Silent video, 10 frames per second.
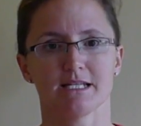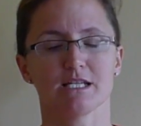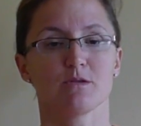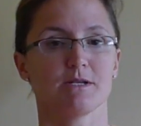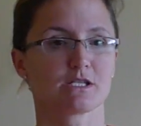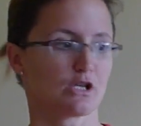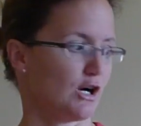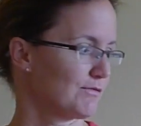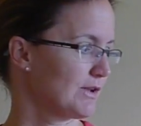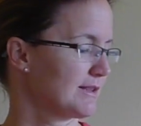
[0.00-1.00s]
It needs to be
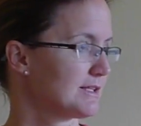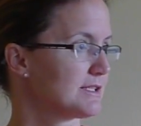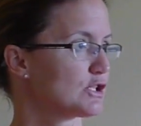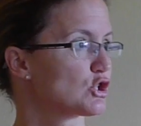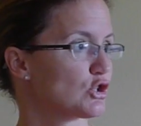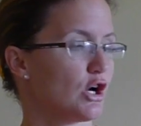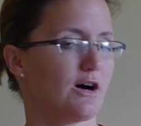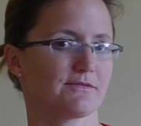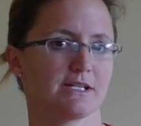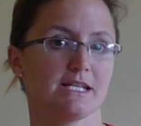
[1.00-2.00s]
soft, like this is
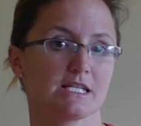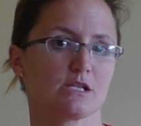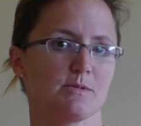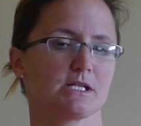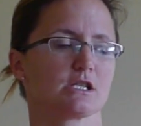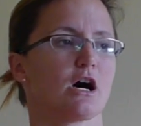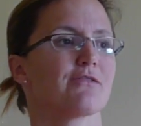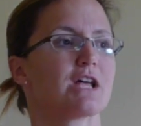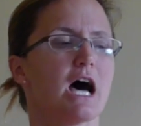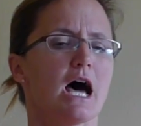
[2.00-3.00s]
soft. It needs to be
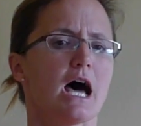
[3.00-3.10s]
soft.